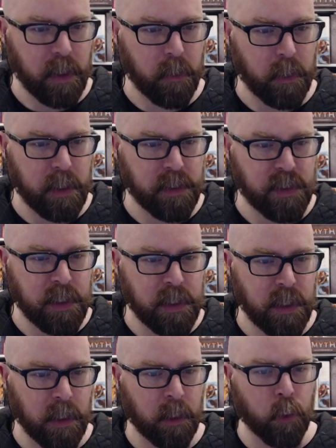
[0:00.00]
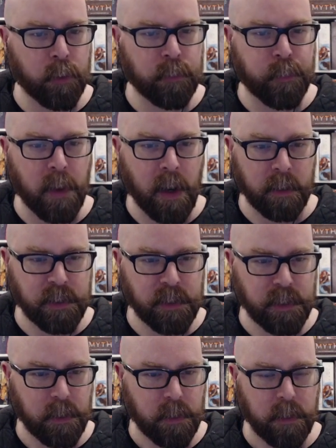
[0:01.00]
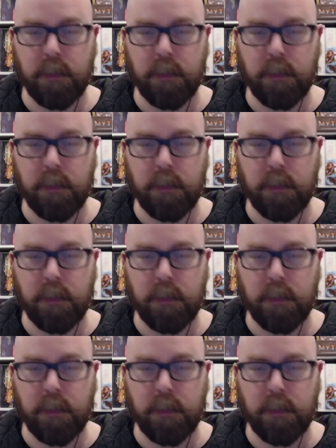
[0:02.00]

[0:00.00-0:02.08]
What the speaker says: is the alert box